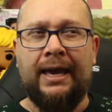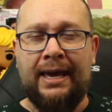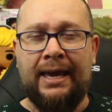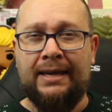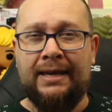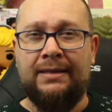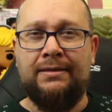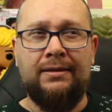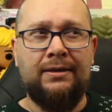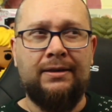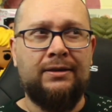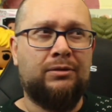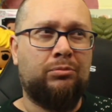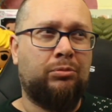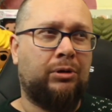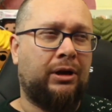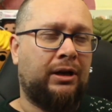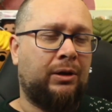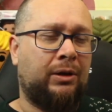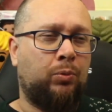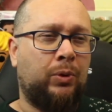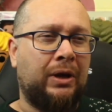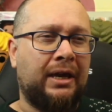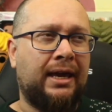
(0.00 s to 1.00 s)
in this one,
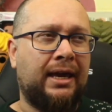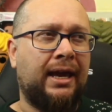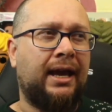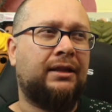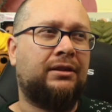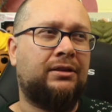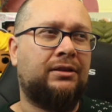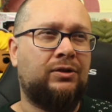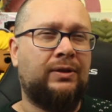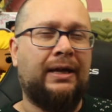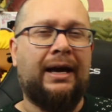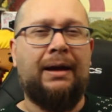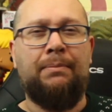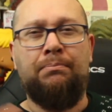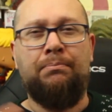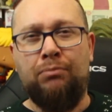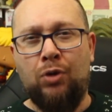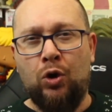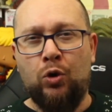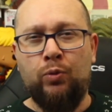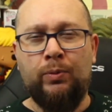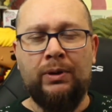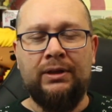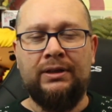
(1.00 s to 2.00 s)
and we get to that
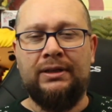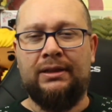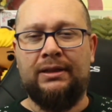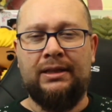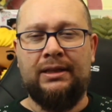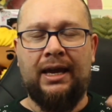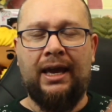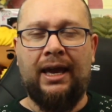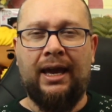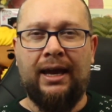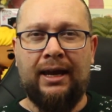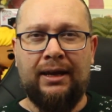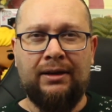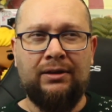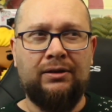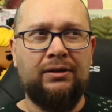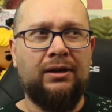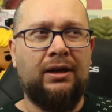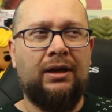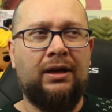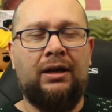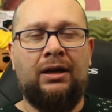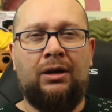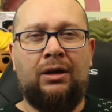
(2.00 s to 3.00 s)
moment at the end
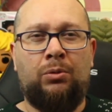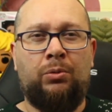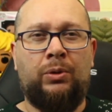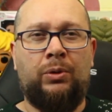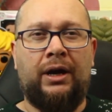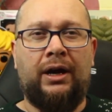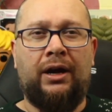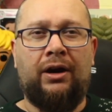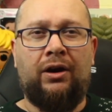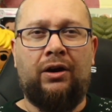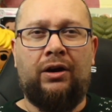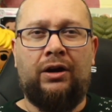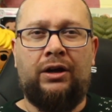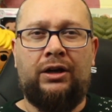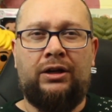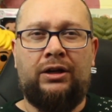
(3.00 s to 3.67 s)
where